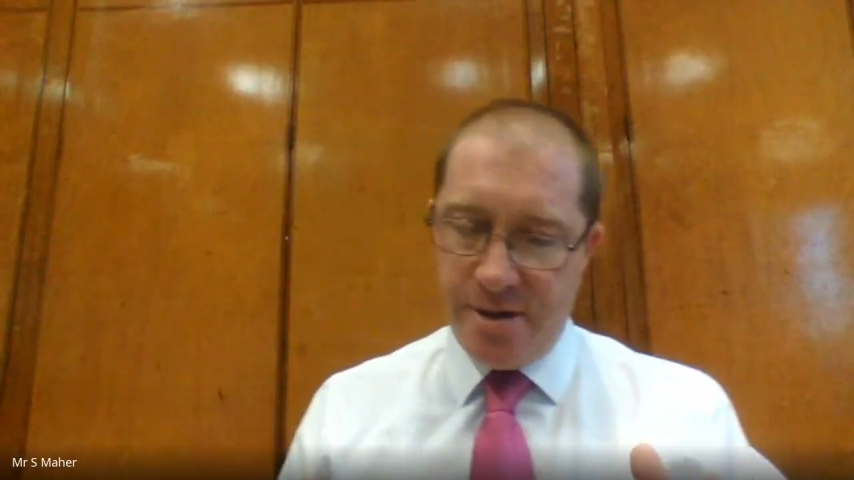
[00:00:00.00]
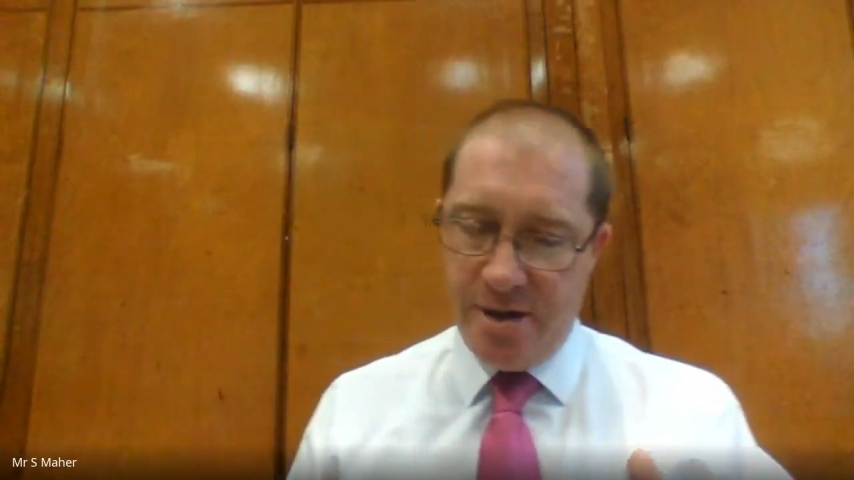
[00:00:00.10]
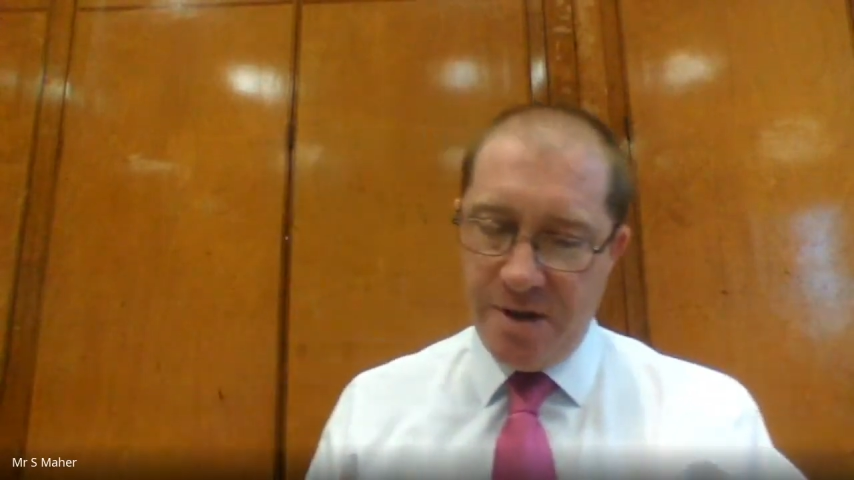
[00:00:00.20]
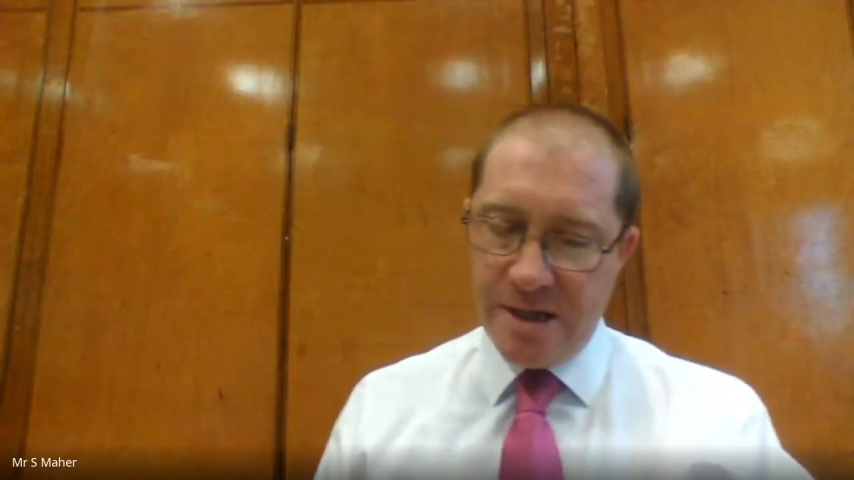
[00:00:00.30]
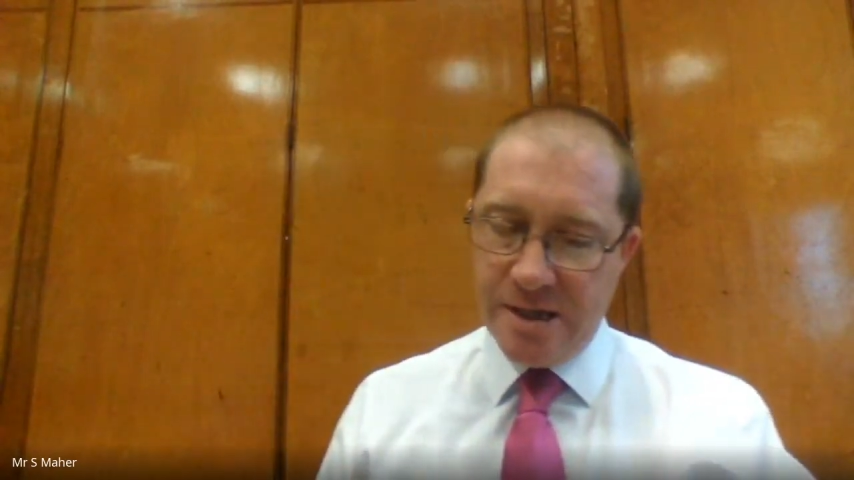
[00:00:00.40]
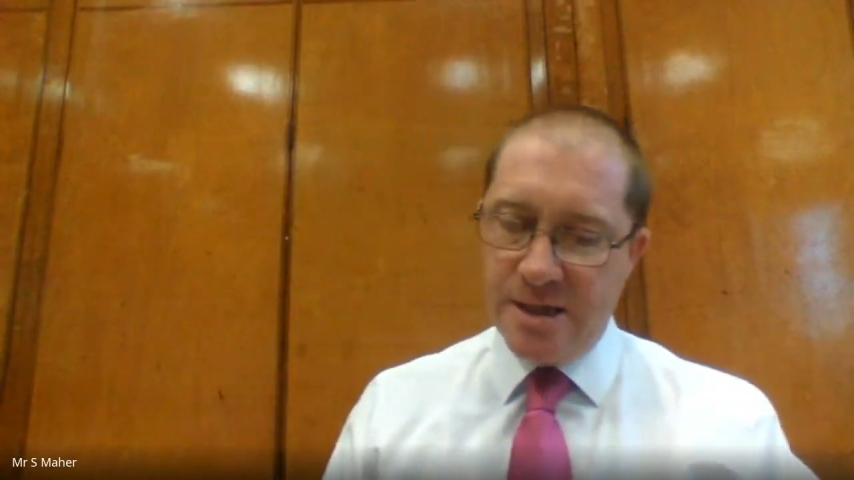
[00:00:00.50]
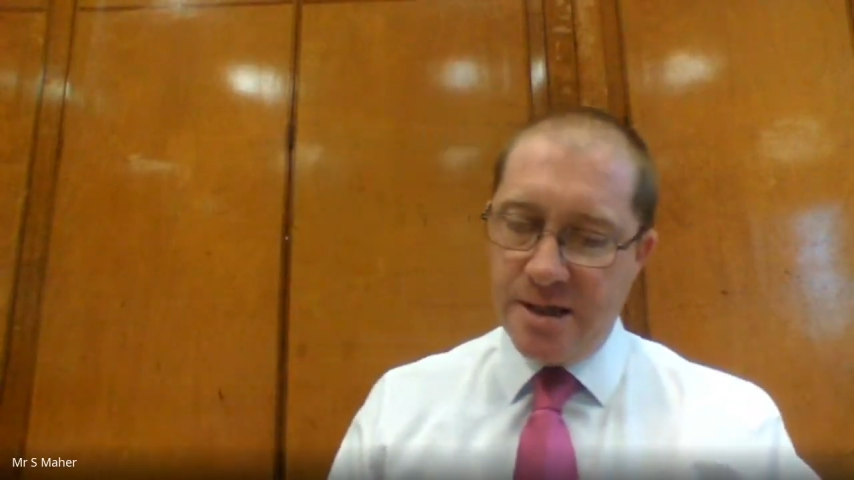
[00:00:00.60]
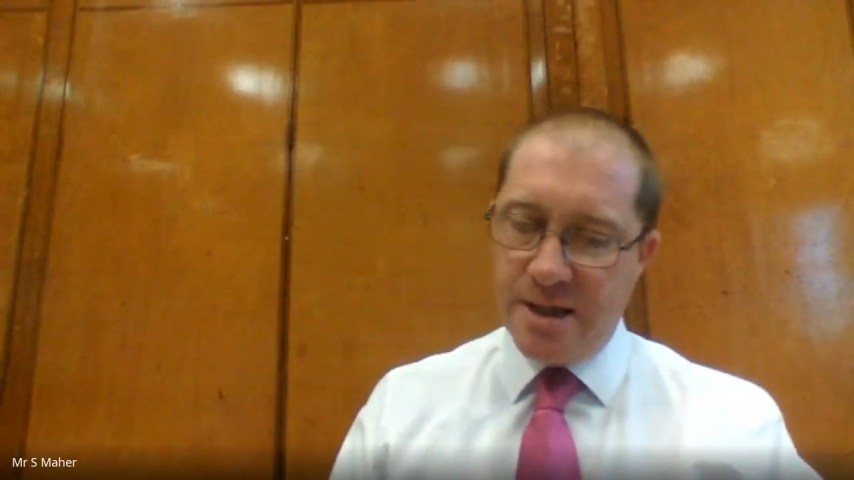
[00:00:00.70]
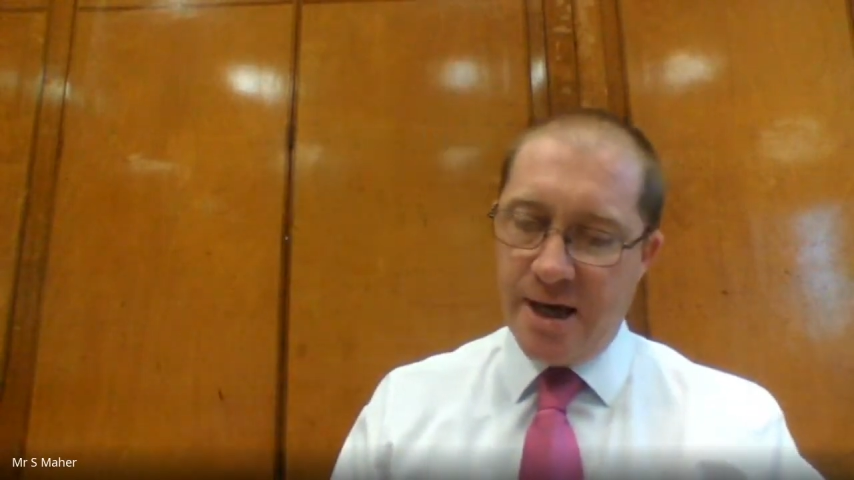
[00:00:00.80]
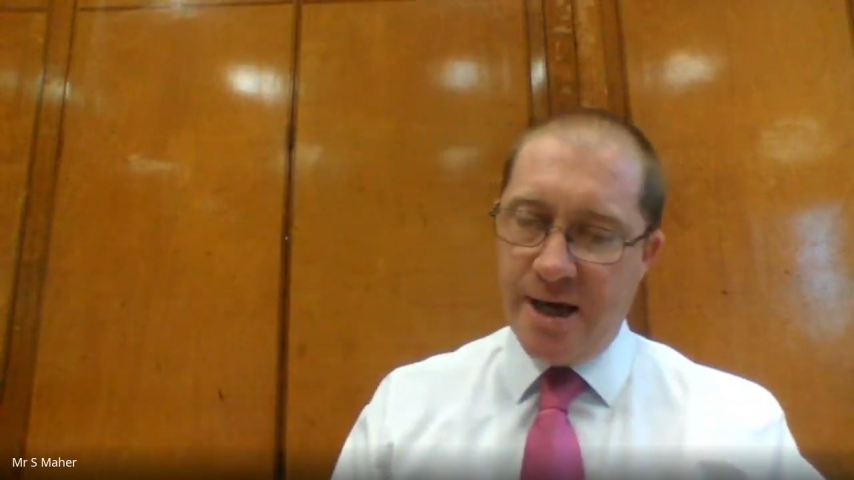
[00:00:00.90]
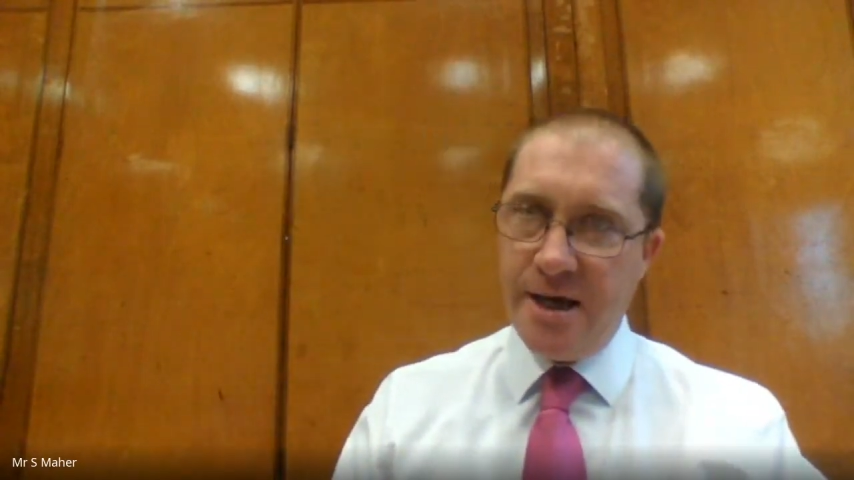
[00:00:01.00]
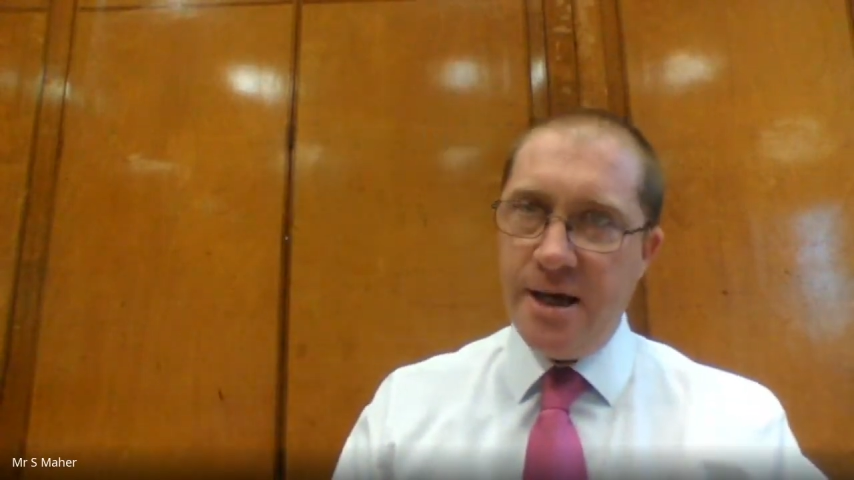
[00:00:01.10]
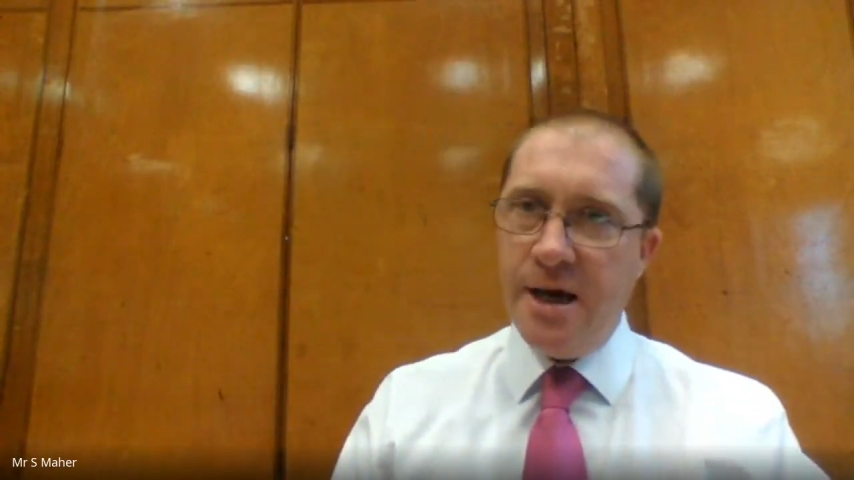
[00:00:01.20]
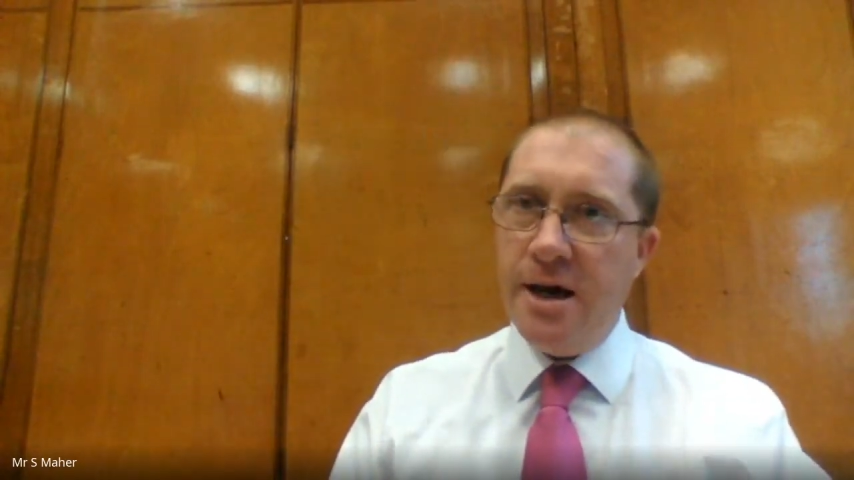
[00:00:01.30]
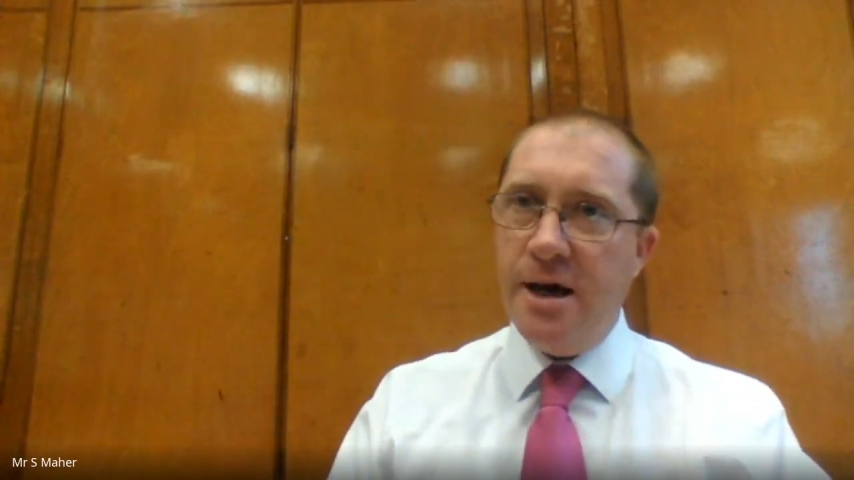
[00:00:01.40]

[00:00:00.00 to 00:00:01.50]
it means that they